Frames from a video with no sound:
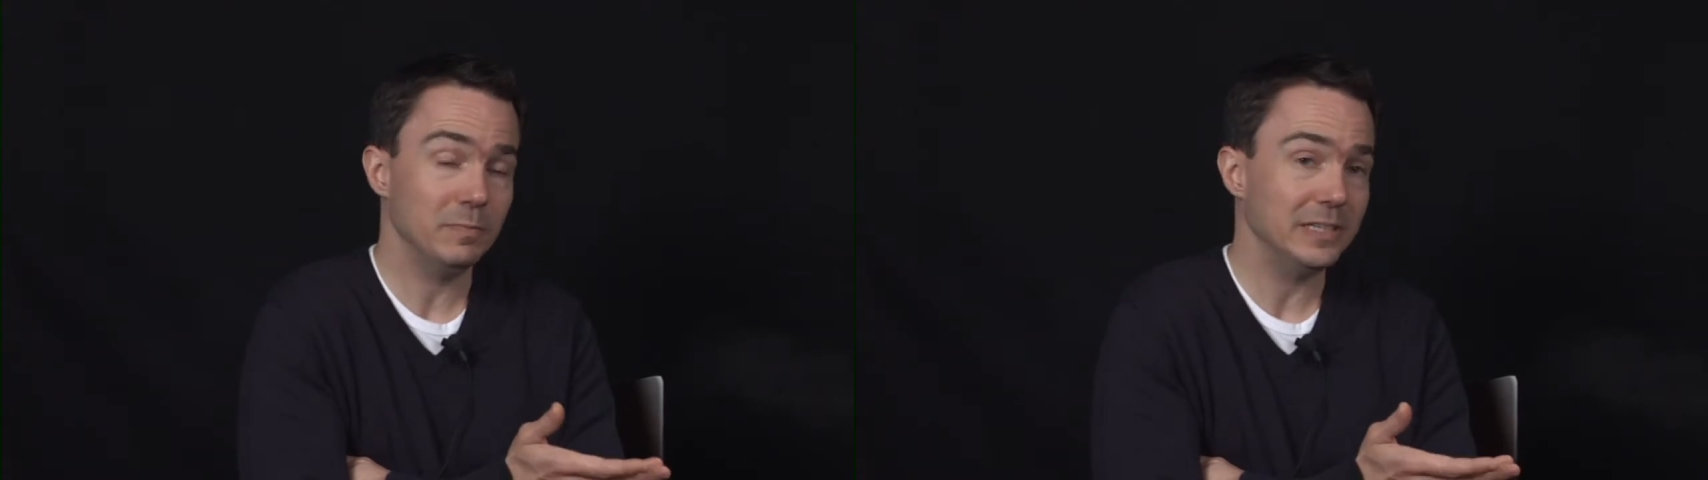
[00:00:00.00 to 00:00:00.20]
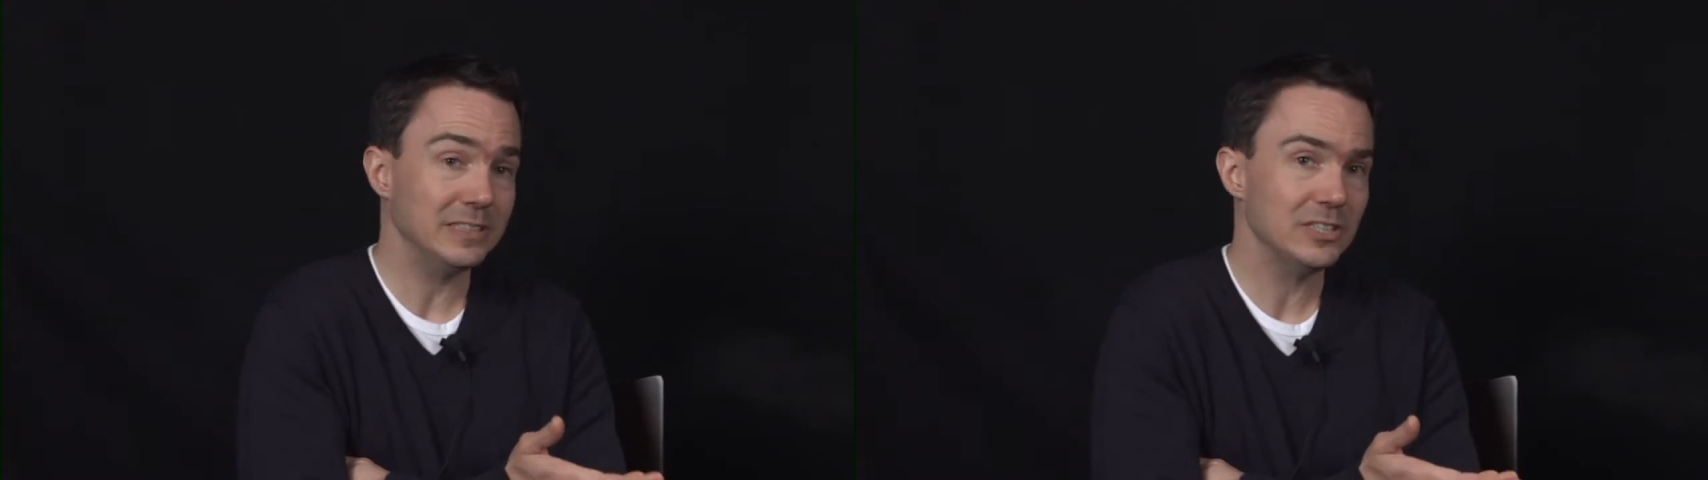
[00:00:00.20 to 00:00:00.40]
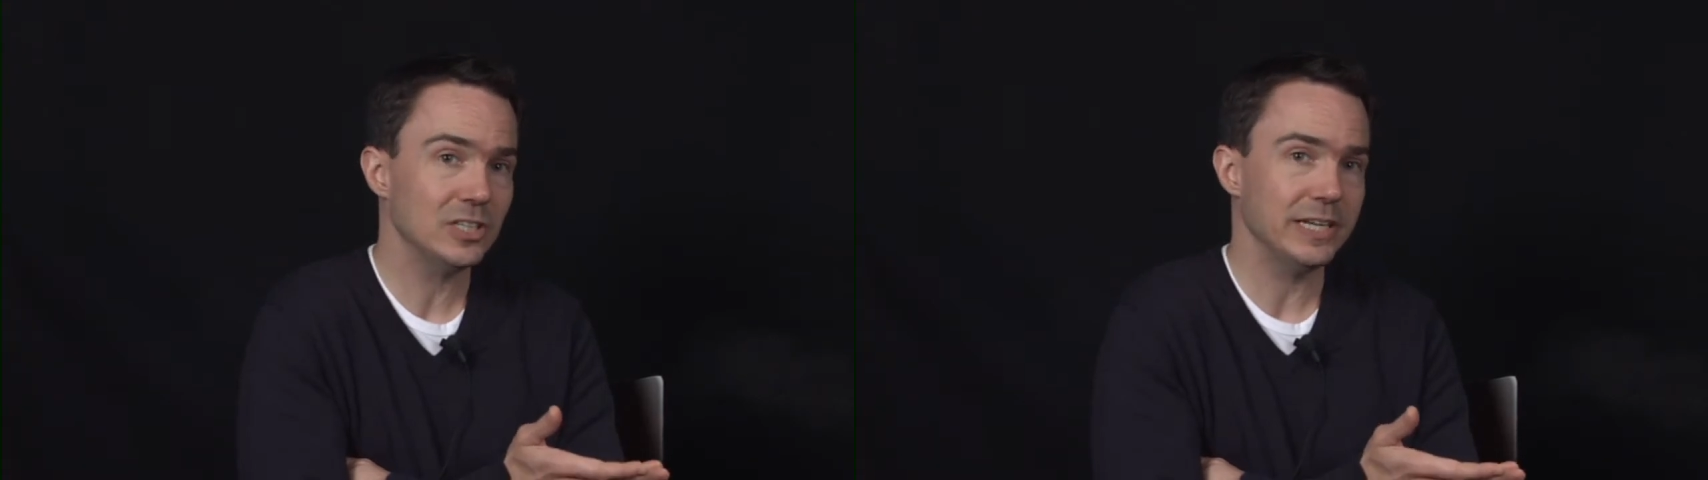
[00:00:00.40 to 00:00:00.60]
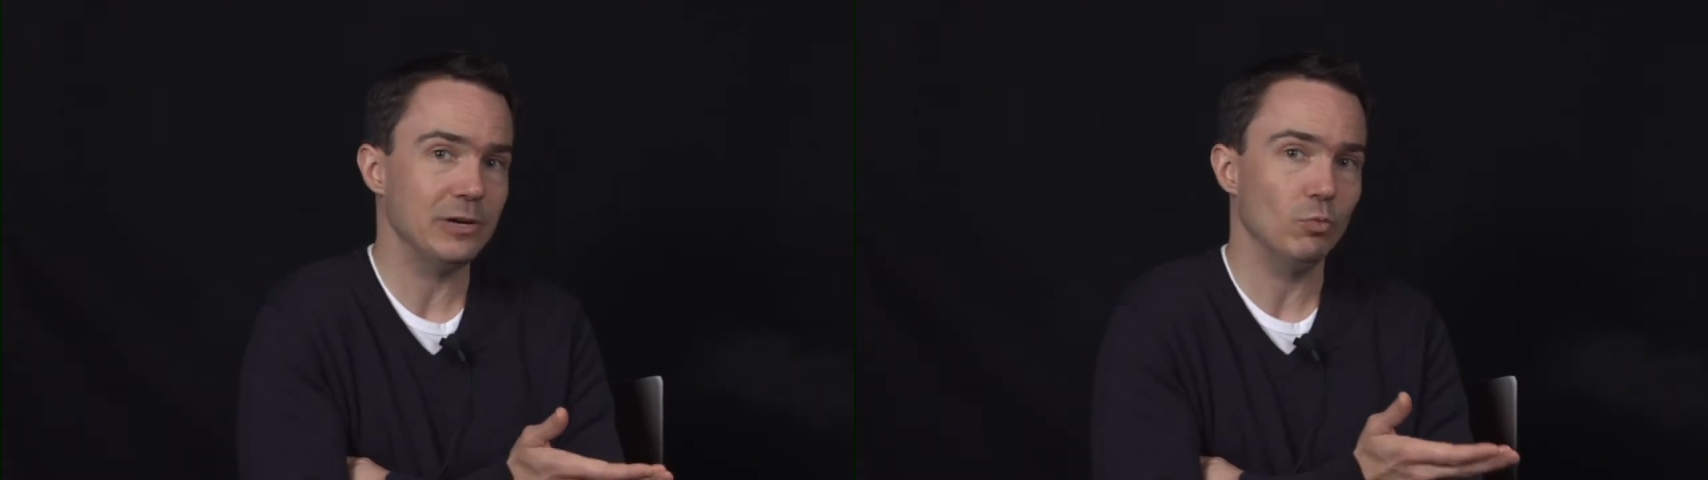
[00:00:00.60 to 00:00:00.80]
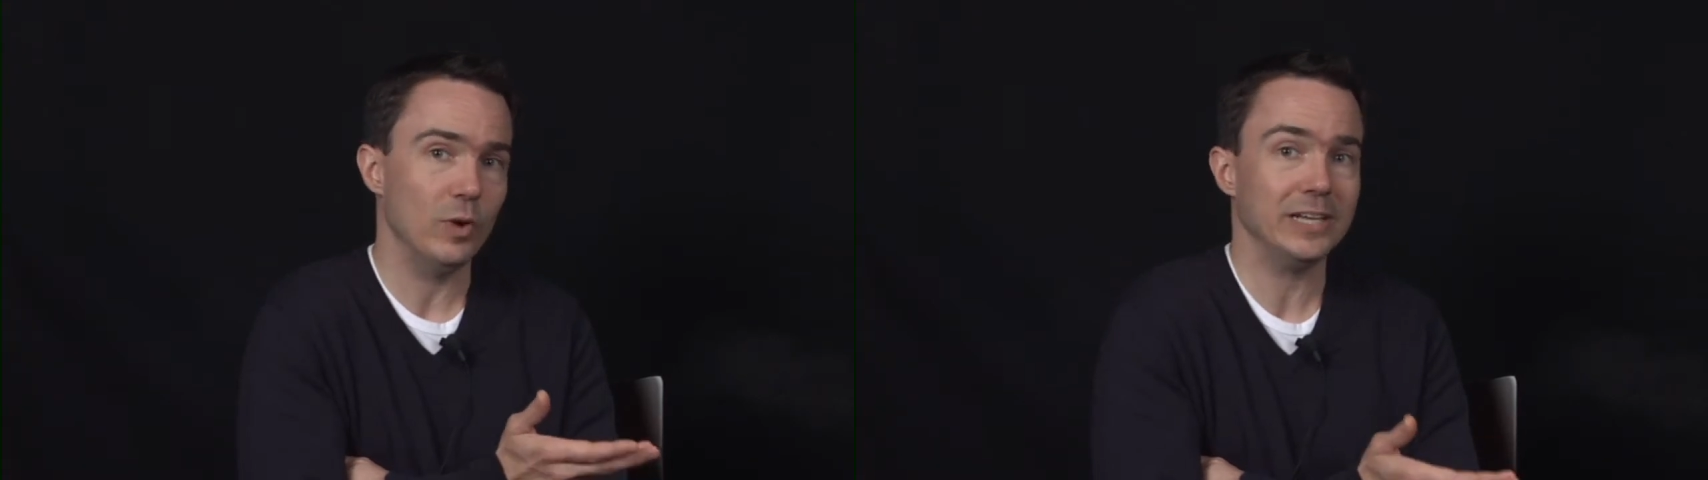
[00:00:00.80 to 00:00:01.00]
essentially
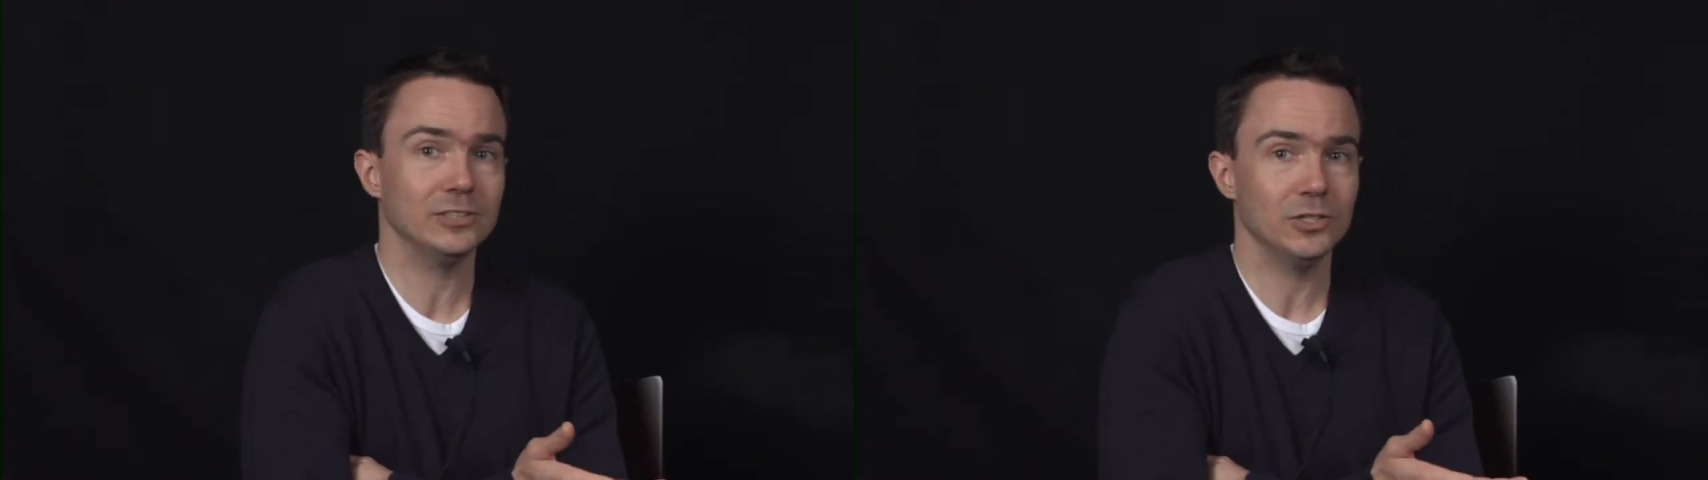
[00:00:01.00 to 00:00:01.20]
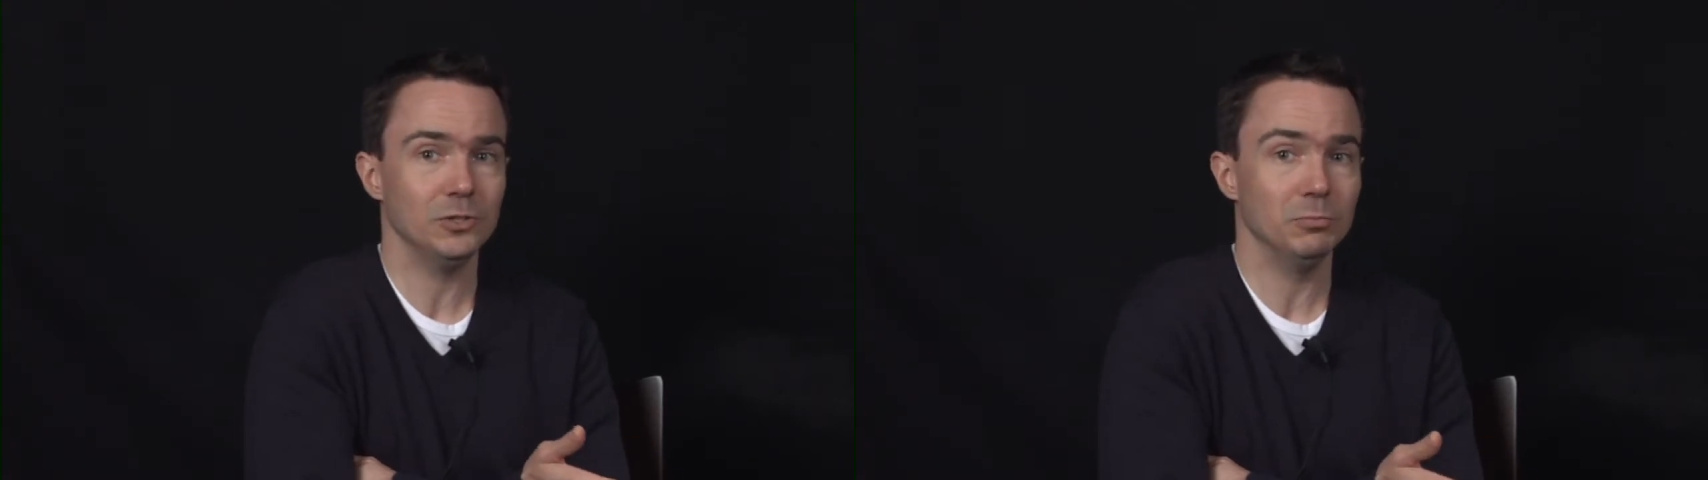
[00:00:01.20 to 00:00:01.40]
rescued